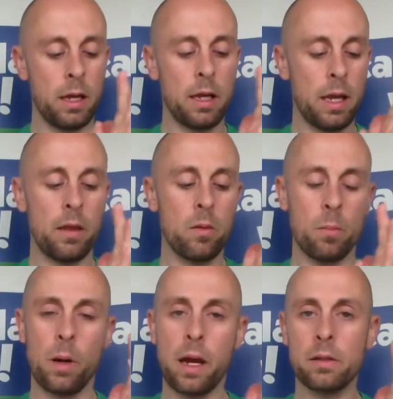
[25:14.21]
and get
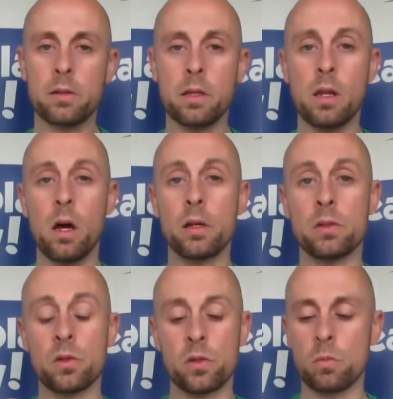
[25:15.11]
them back to the
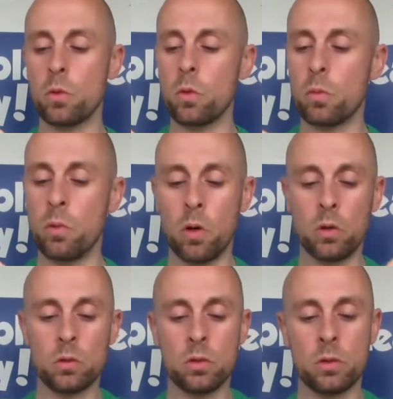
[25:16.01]
nice smooth
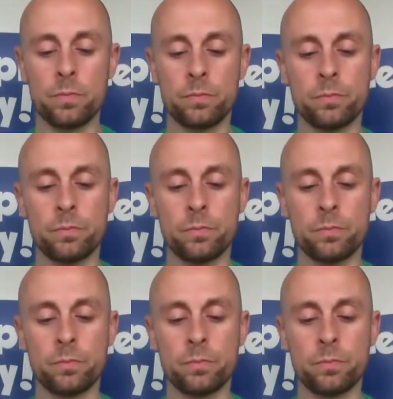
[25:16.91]
balls.